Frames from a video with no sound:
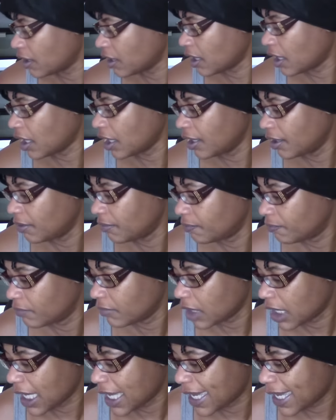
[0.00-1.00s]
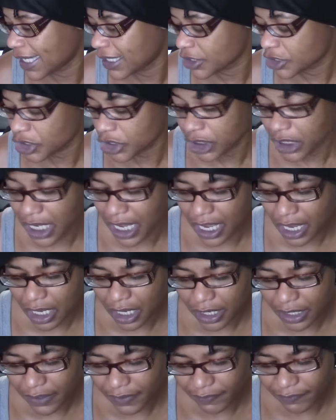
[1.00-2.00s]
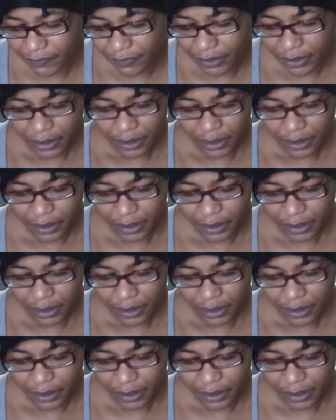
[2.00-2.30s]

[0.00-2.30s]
um, I should have,